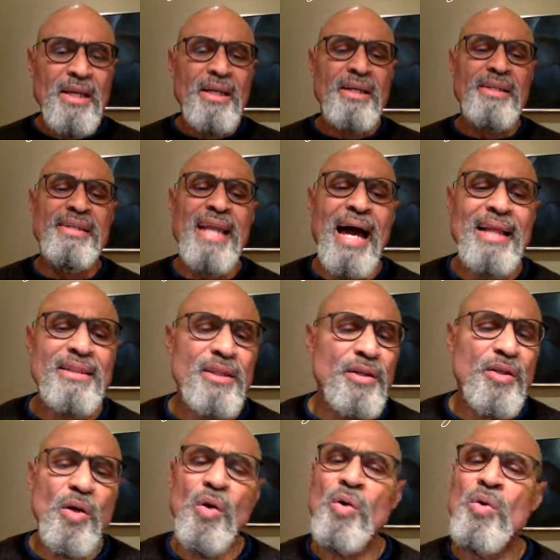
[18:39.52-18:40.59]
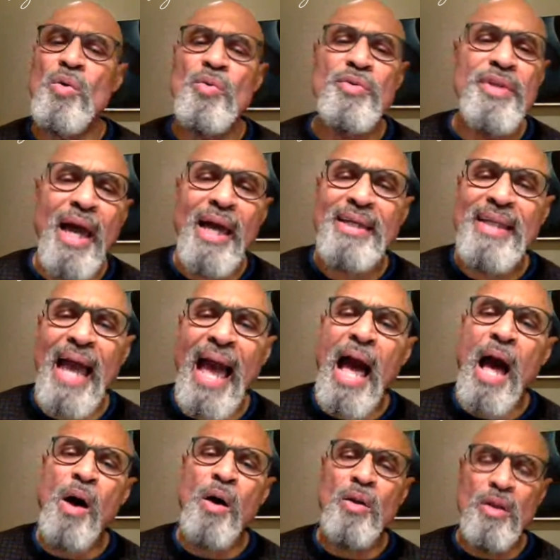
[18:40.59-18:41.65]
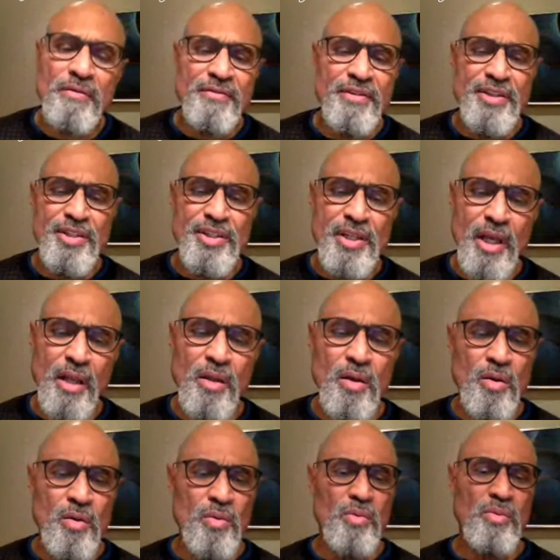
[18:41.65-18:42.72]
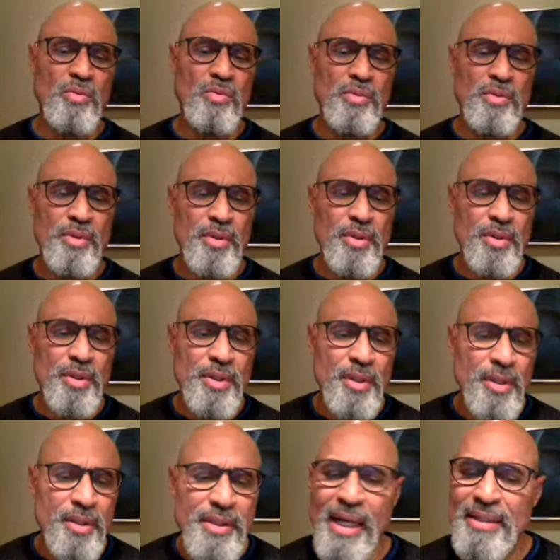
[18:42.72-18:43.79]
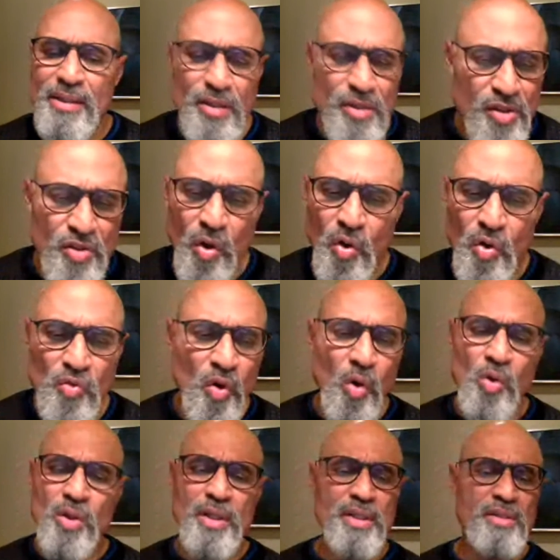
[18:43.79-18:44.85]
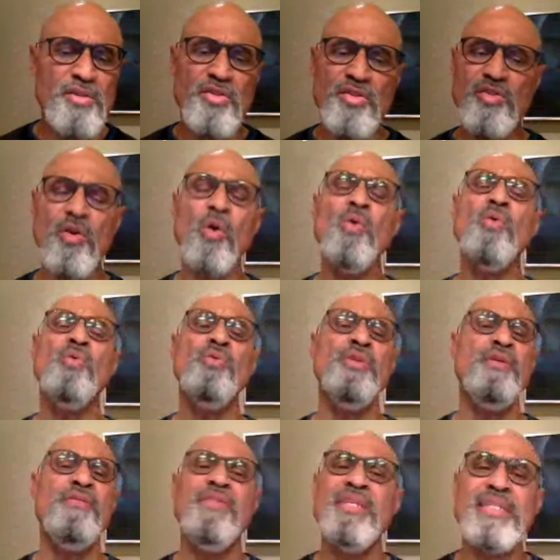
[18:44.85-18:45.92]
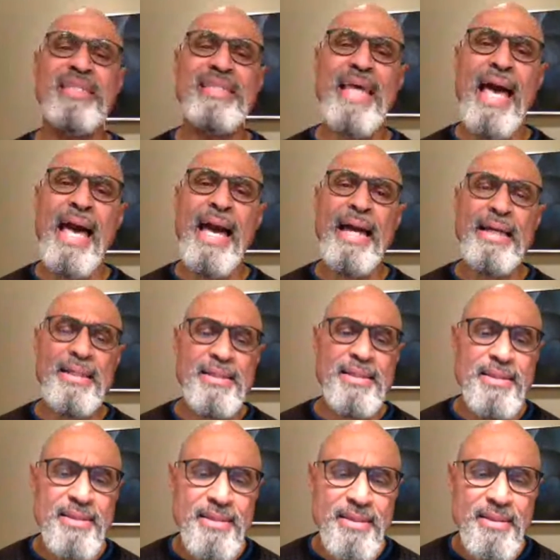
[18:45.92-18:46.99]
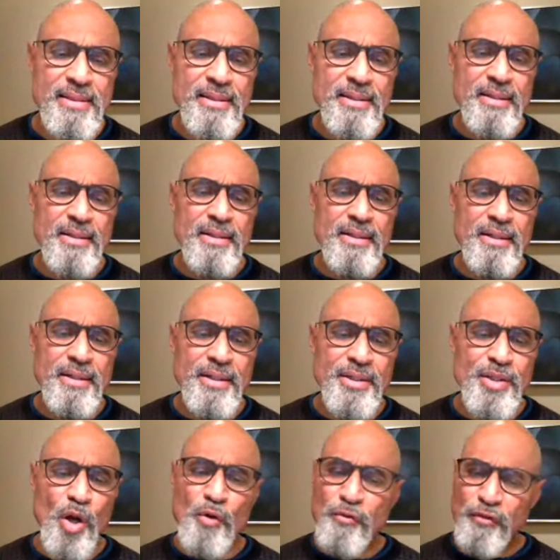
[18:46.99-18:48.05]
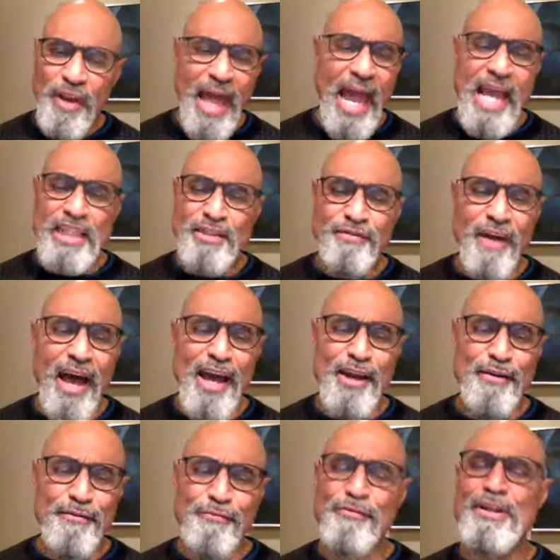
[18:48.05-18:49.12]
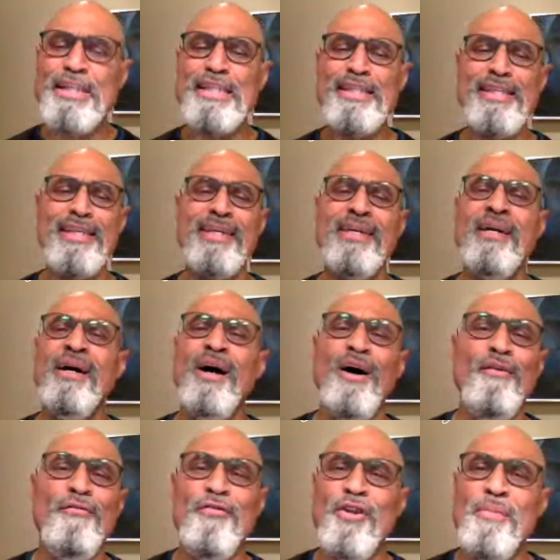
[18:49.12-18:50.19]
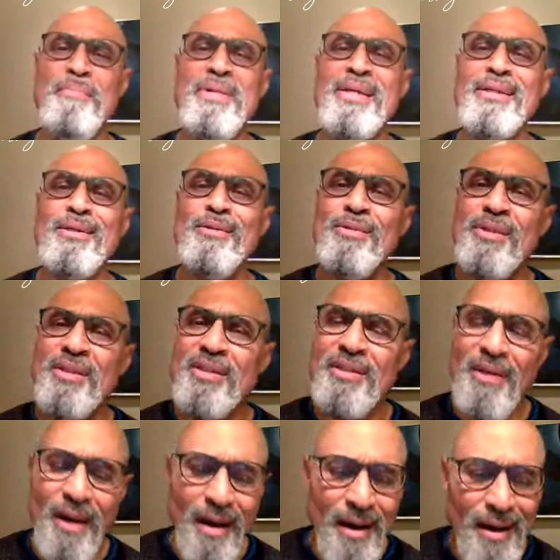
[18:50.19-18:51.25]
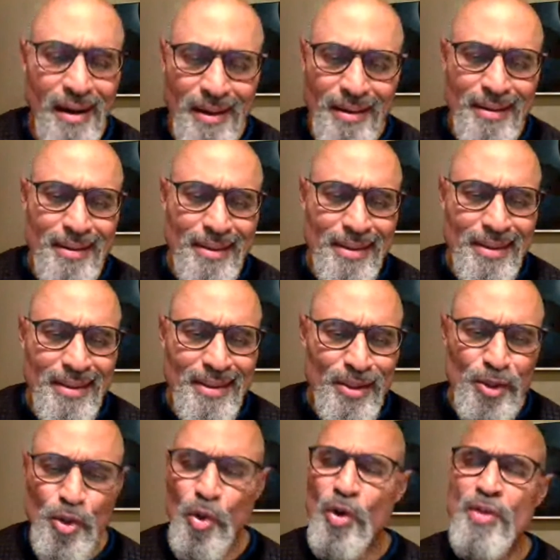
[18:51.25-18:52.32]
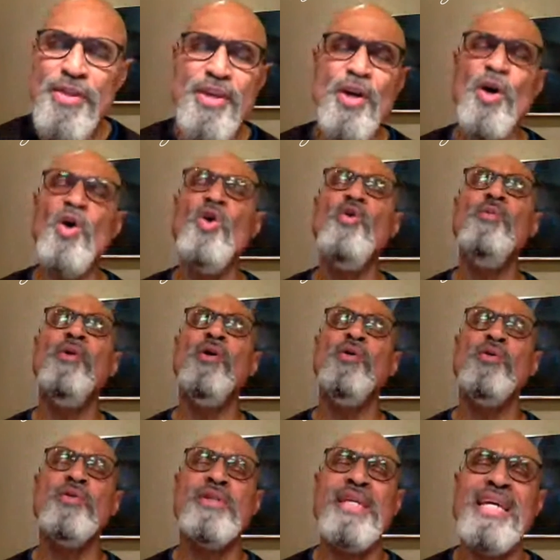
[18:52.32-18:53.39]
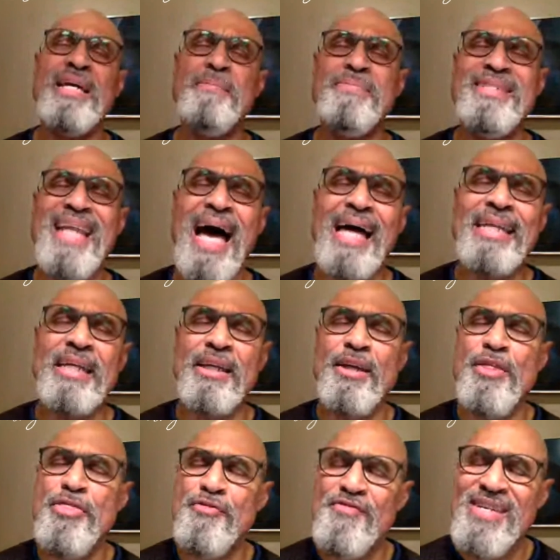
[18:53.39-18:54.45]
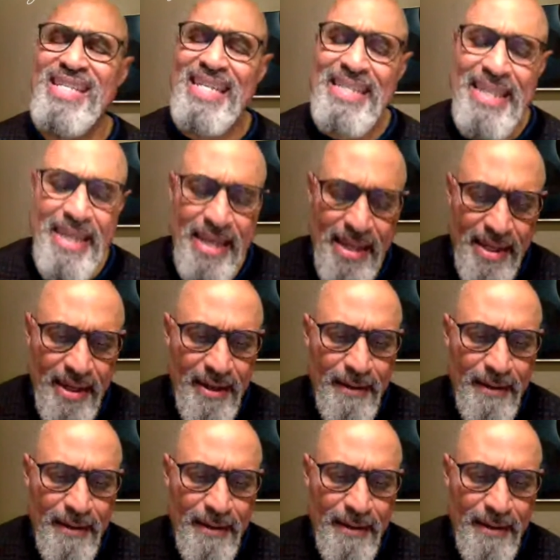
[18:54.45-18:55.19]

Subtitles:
Not the cold night howl of the cello, not the soul-rolling scold of the sax, no flash fire frenzy of flamenco guitar, nor the oboe's hypnotic threnody.